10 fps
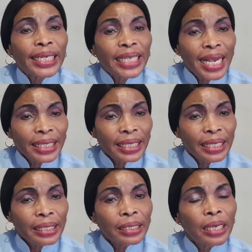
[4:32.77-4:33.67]

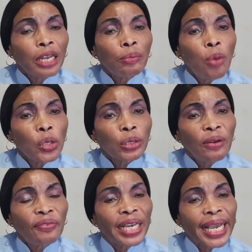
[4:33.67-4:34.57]
testis, in most
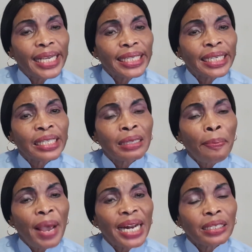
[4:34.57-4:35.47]
of the cases
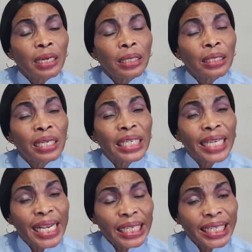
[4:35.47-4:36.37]
the
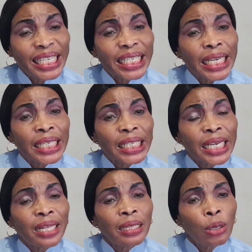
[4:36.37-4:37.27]
testis is
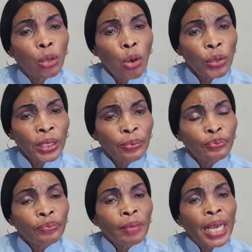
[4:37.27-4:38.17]
in the groin.
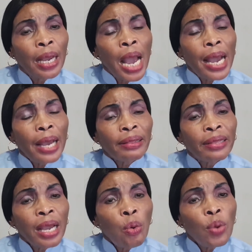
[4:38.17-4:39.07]

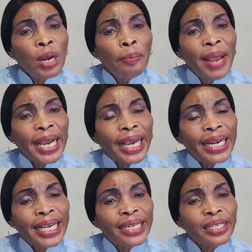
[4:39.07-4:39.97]
They will make
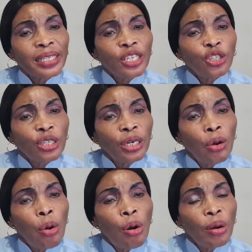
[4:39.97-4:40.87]
an incision
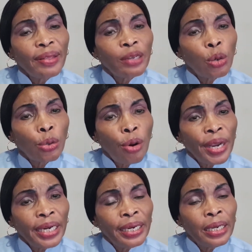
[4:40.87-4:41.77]
on the
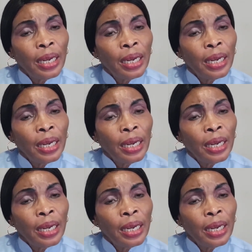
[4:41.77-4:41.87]
groin